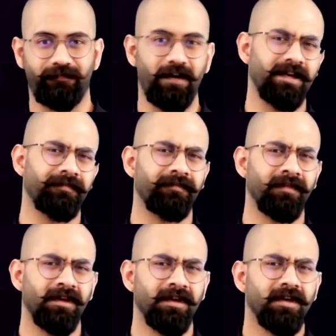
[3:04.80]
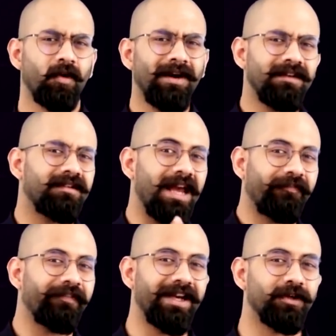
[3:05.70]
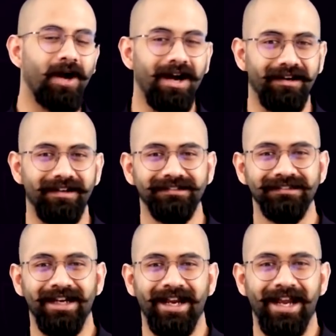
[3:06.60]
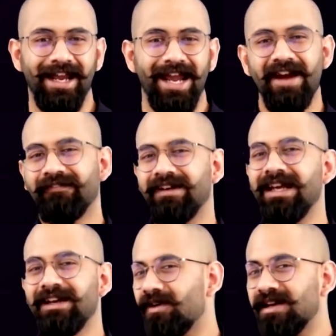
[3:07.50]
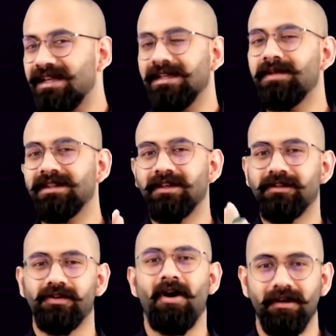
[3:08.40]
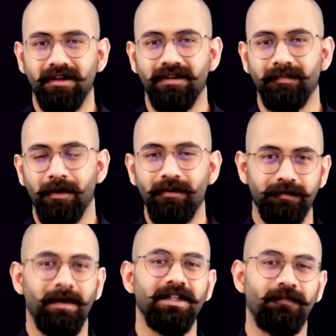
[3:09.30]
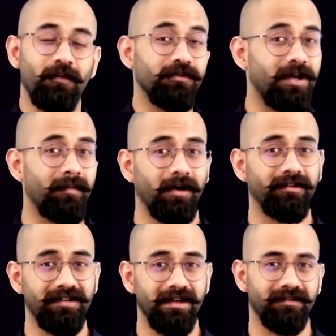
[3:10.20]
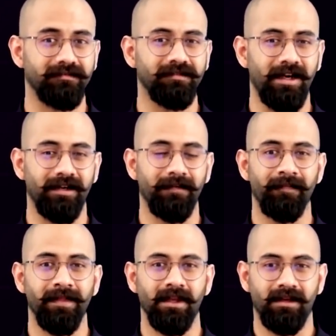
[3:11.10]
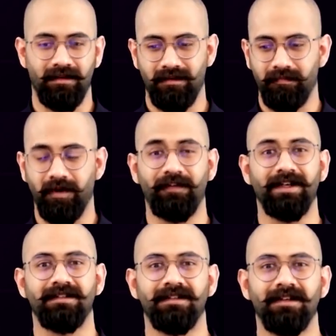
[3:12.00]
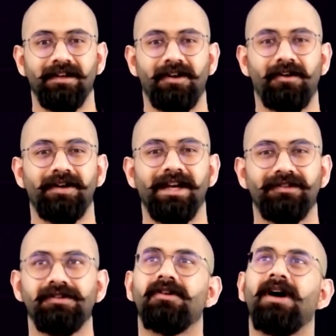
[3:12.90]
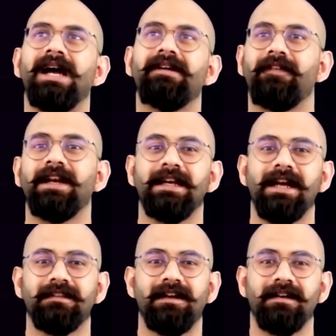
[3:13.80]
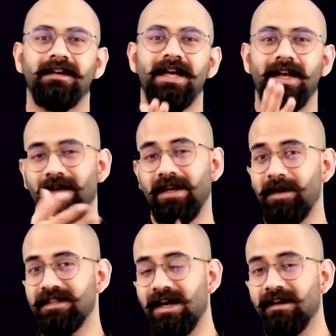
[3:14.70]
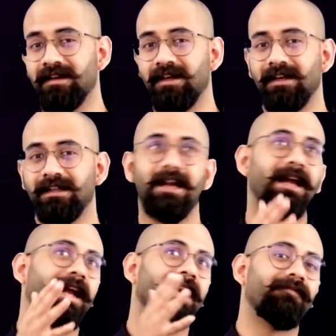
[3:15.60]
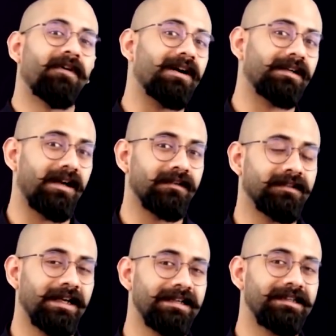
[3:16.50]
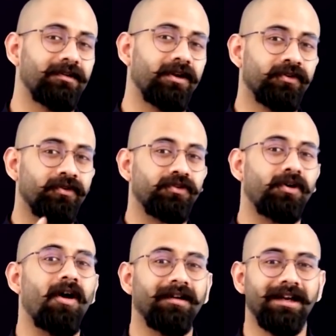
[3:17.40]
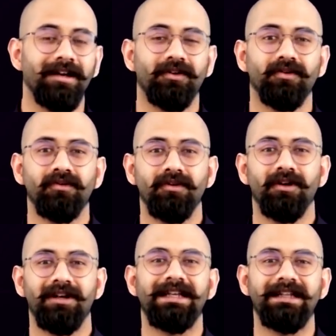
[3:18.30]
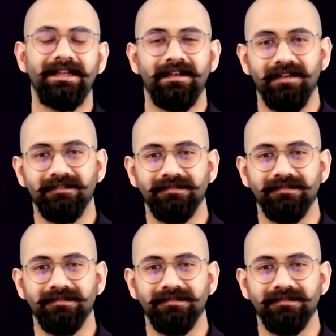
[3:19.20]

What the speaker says: Fine. Now what is Ft into r? Ft into r is nothing but the torque produced by this force about the center, right? Perfect. Okay, so I finally get that if I replace that, then I get work done is equal to torque into d theta.